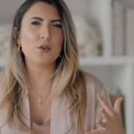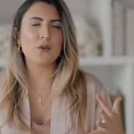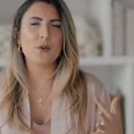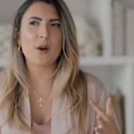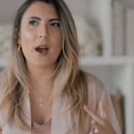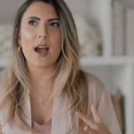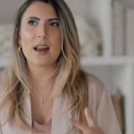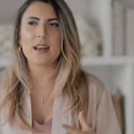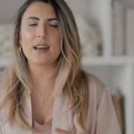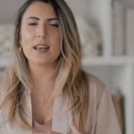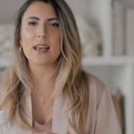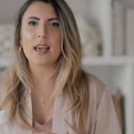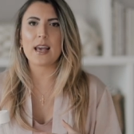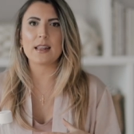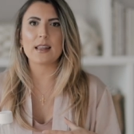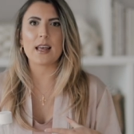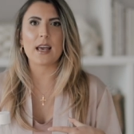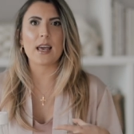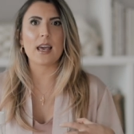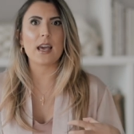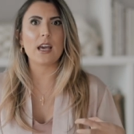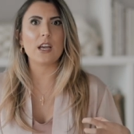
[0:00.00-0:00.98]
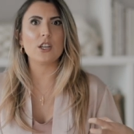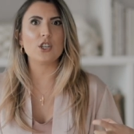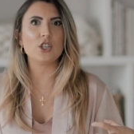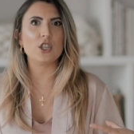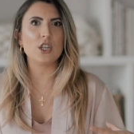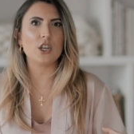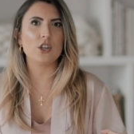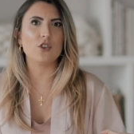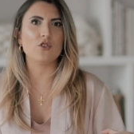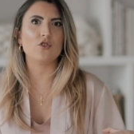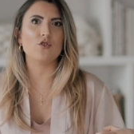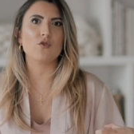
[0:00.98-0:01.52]
You kind of get like
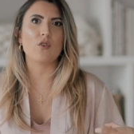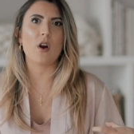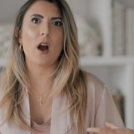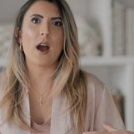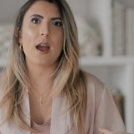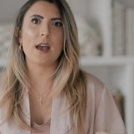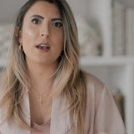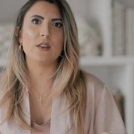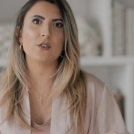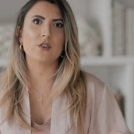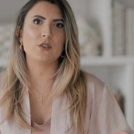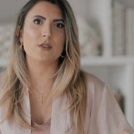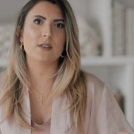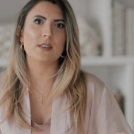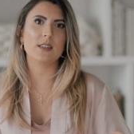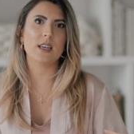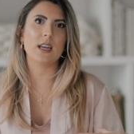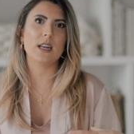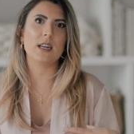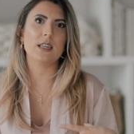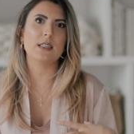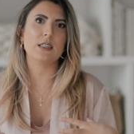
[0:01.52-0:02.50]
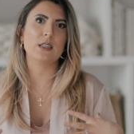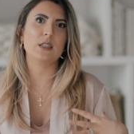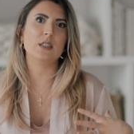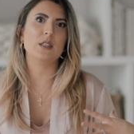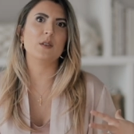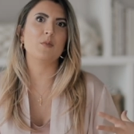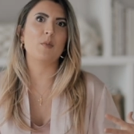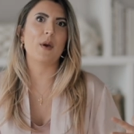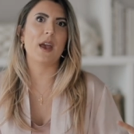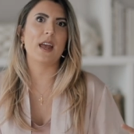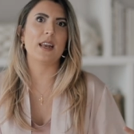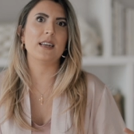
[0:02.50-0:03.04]
itchy and dry as your skin is
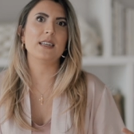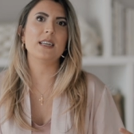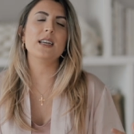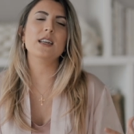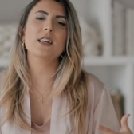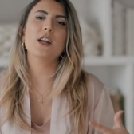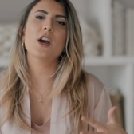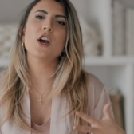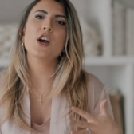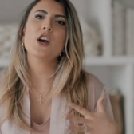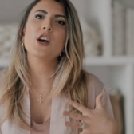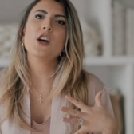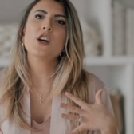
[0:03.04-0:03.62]
expanding.